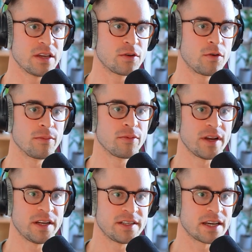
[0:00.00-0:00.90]

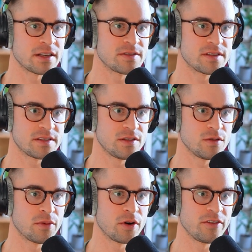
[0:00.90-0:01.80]
incorporate a diagnosis
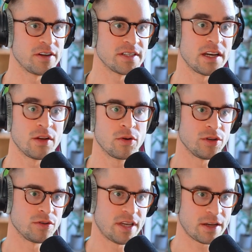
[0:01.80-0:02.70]
into a part of your identity or
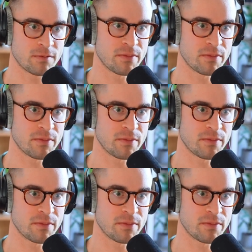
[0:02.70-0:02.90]
your like